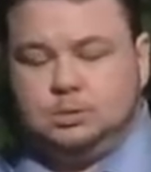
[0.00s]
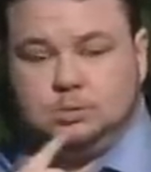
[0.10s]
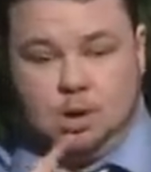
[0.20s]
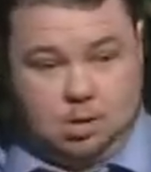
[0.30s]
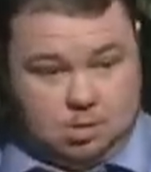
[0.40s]

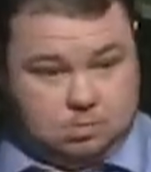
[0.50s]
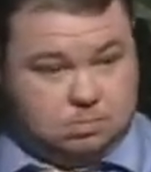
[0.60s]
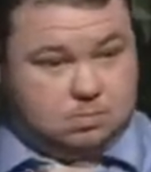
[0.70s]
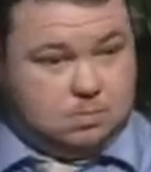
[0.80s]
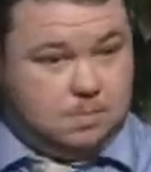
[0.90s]
Now, there was
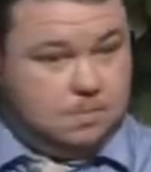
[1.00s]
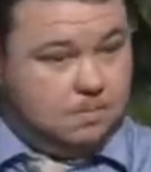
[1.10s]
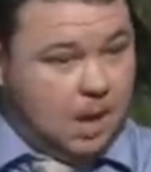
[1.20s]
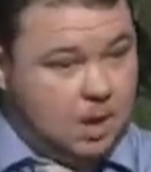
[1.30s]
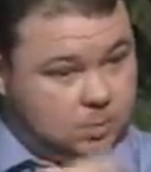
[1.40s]
another group
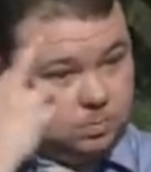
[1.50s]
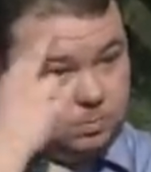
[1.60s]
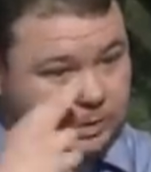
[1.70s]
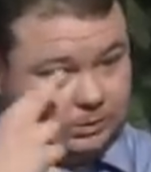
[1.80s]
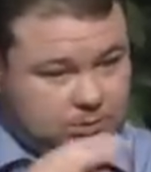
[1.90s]
of people
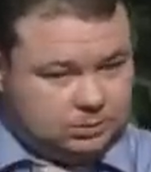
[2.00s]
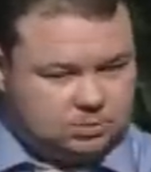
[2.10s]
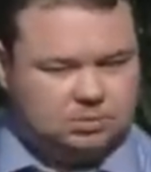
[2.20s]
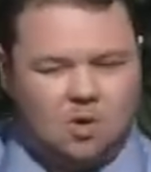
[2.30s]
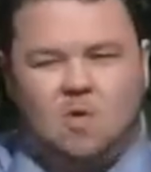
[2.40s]

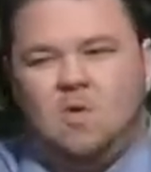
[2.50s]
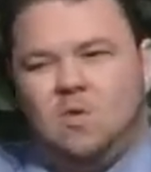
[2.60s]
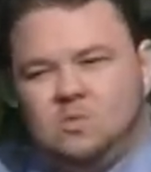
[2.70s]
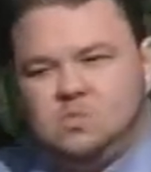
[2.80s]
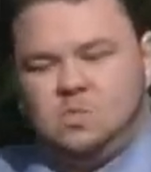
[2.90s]

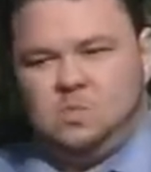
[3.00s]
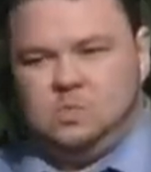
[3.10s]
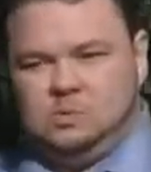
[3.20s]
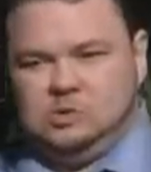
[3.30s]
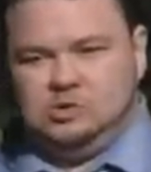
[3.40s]
who were,
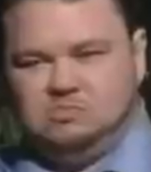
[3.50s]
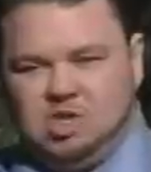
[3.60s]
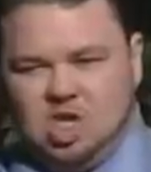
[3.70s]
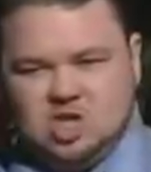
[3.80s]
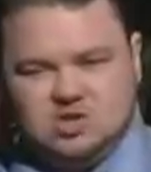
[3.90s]
we talked
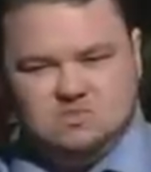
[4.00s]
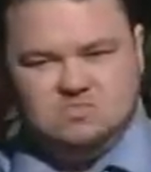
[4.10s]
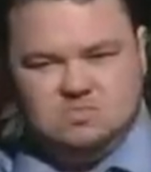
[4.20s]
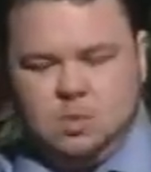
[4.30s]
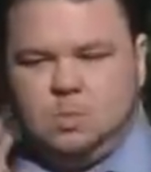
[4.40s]
about those
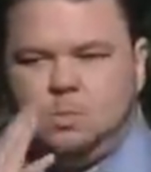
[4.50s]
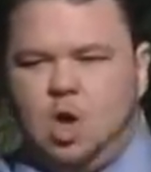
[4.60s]
medical